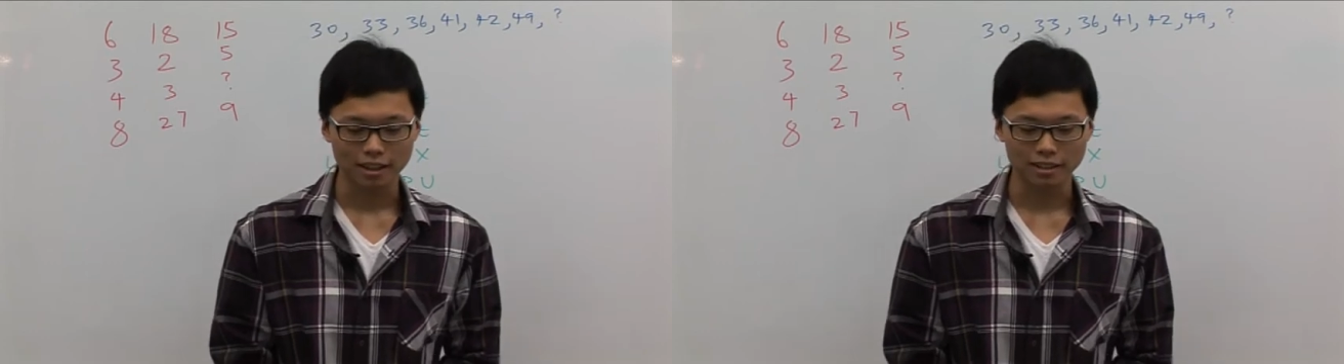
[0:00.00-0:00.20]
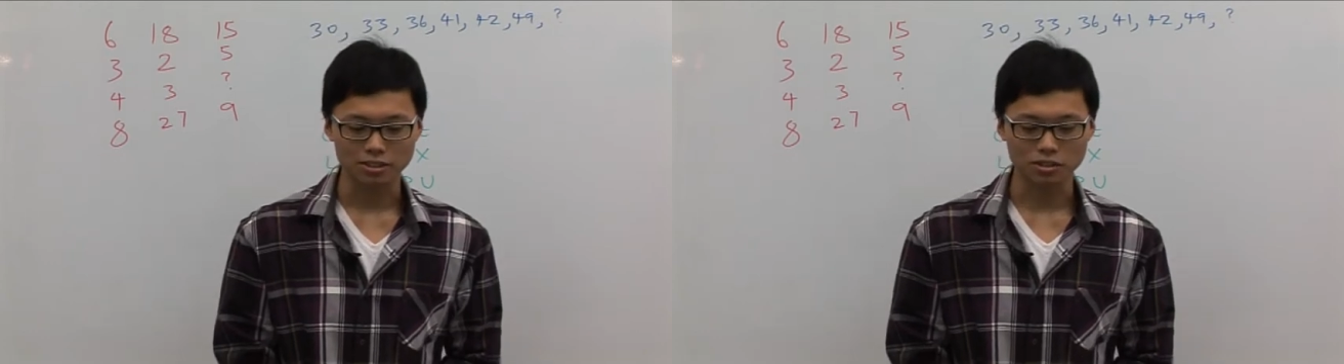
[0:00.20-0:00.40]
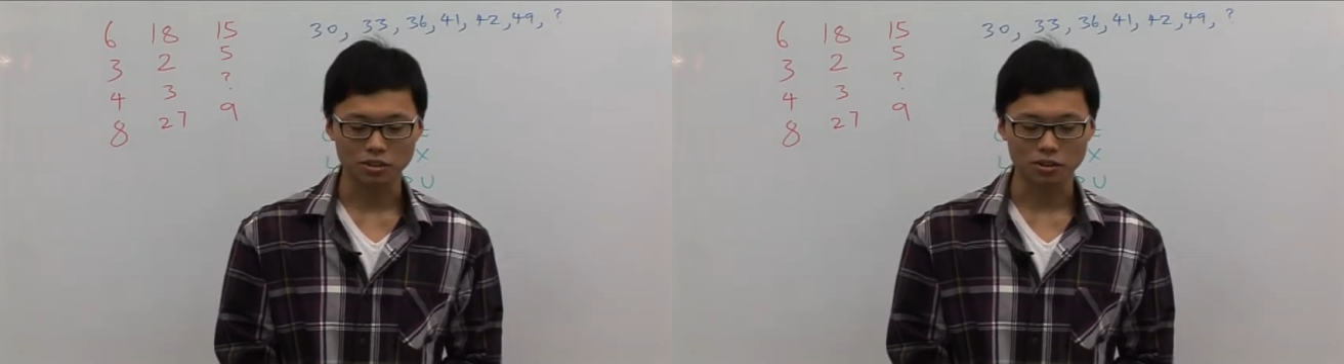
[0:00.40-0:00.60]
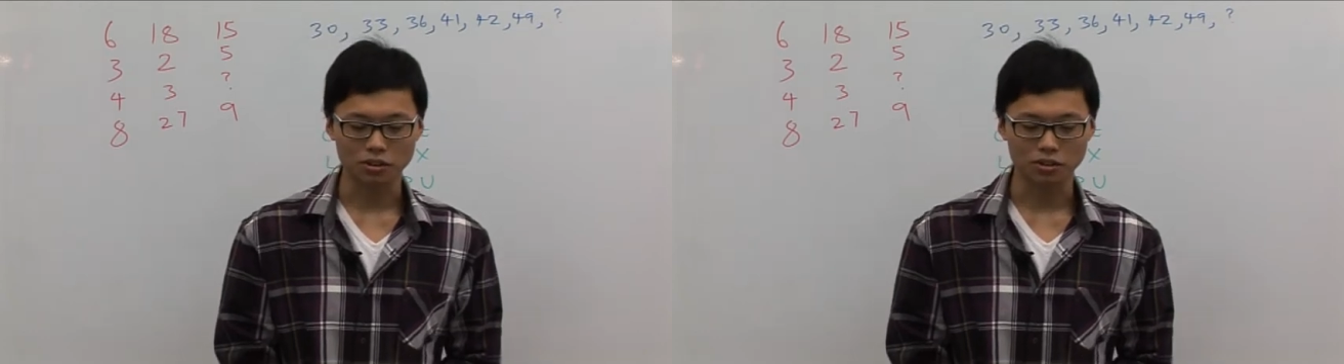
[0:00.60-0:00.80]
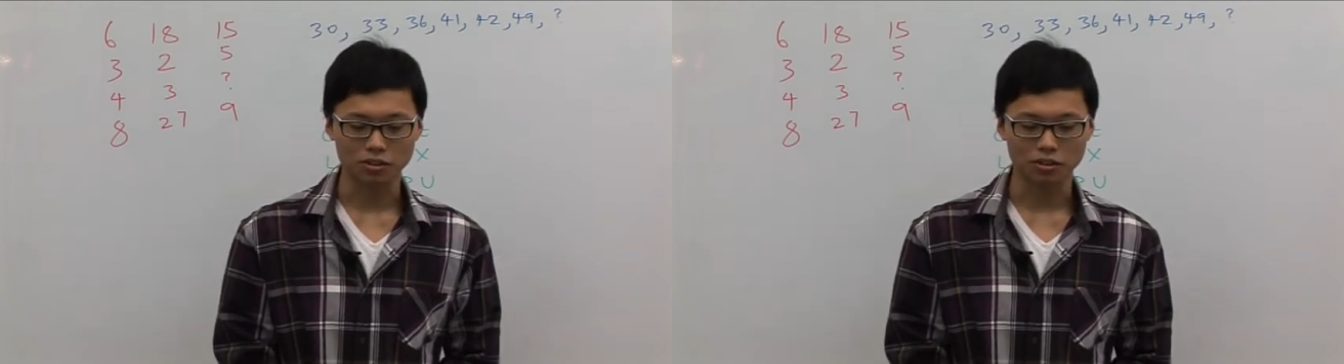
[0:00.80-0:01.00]
And
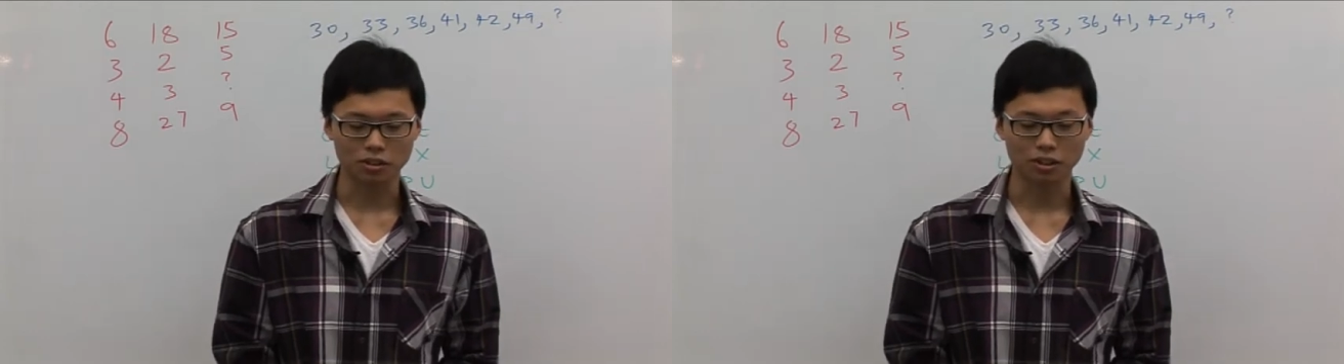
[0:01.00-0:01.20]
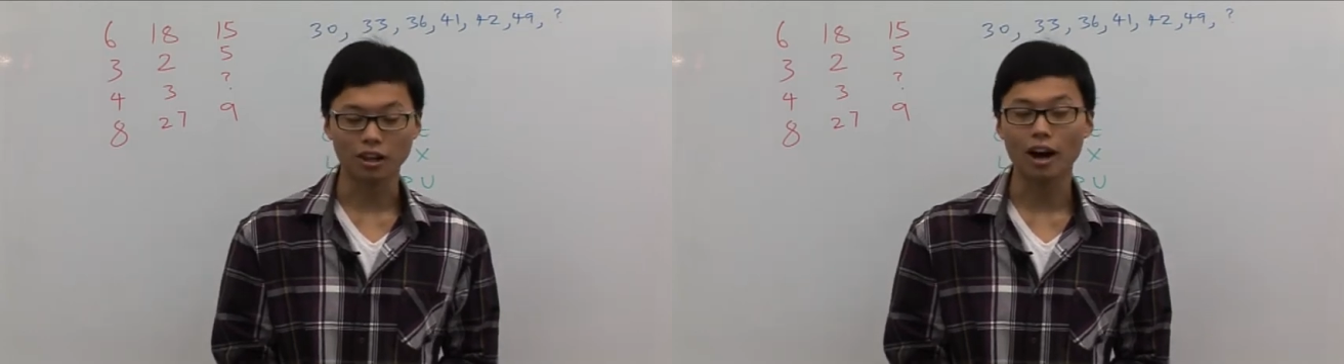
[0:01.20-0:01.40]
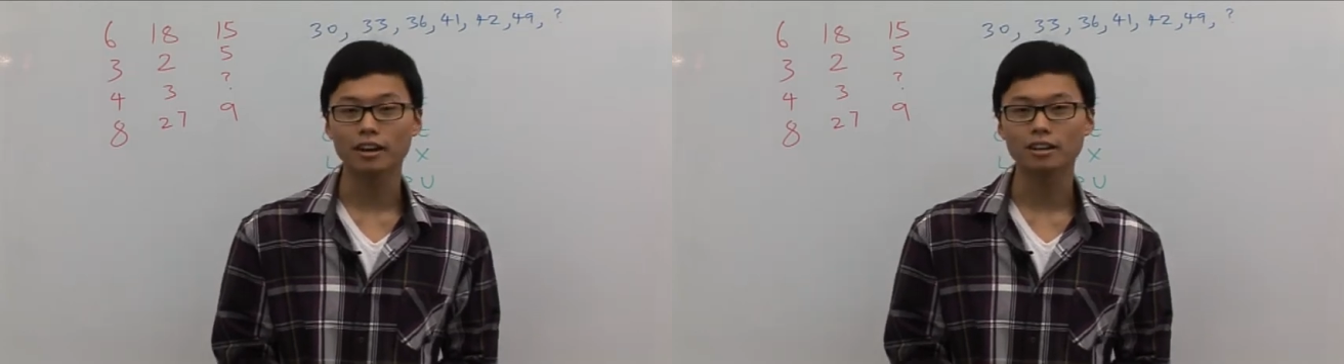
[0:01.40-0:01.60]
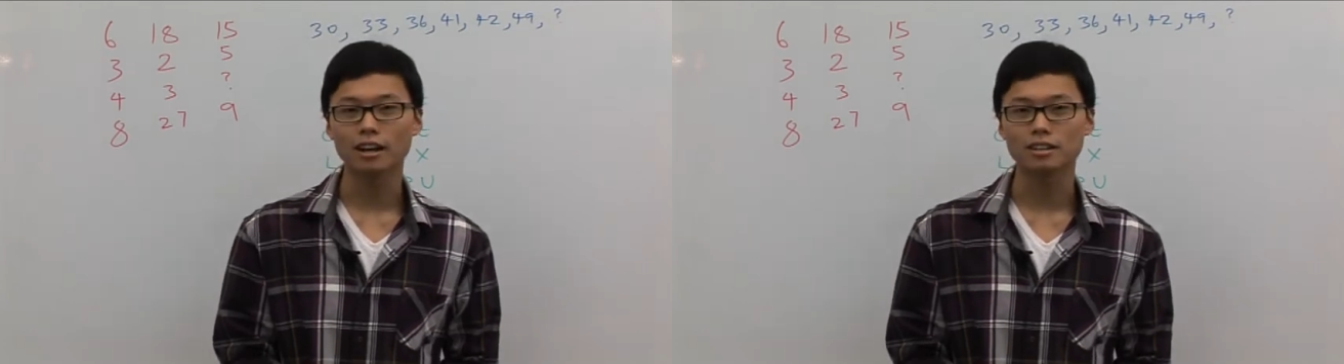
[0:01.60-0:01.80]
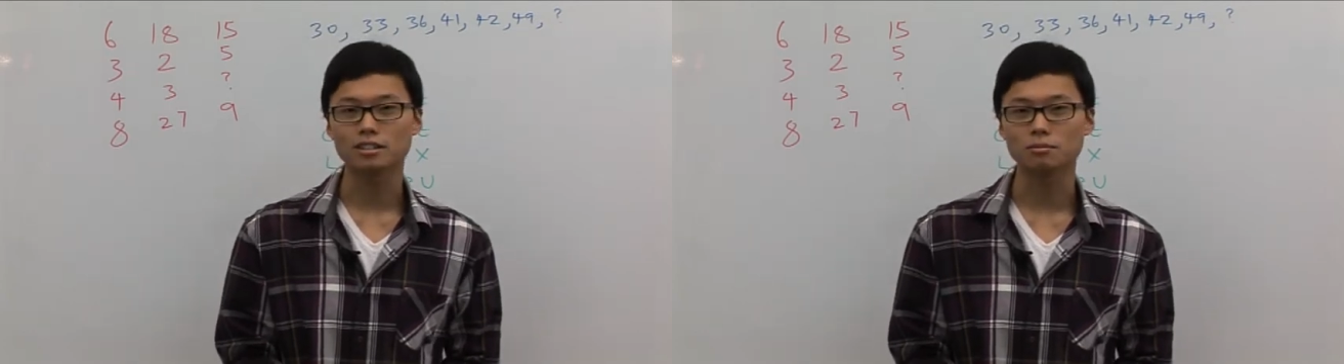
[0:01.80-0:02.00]
so the lion
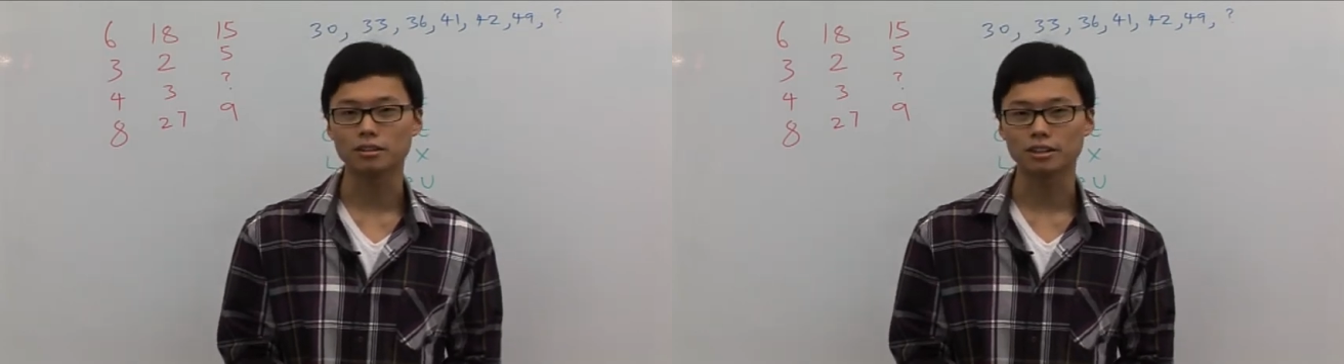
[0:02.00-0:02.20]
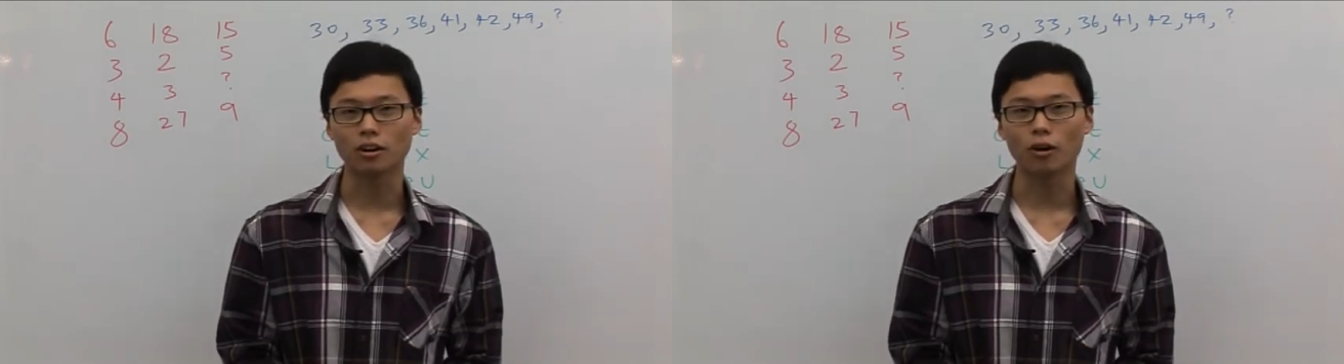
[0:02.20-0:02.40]
has to be the